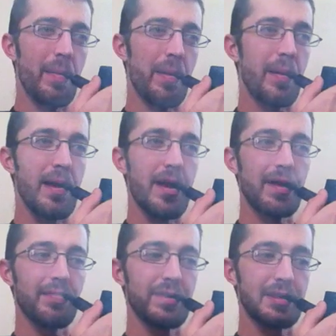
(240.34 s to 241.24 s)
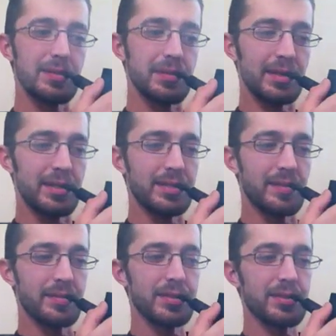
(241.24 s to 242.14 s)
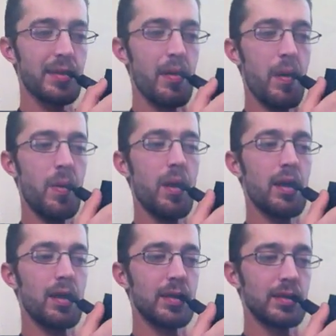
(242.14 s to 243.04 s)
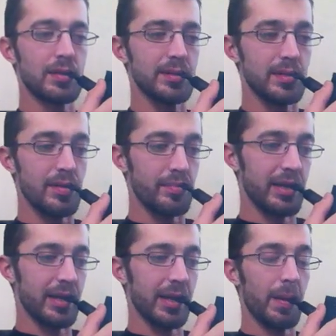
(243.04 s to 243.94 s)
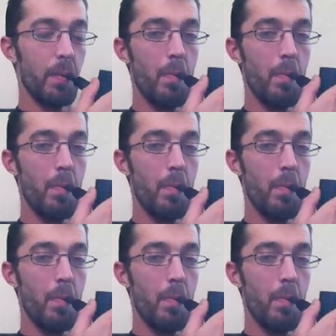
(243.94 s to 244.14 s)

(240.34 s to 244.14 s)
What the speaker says: I'm going to read it off of this because there was so many.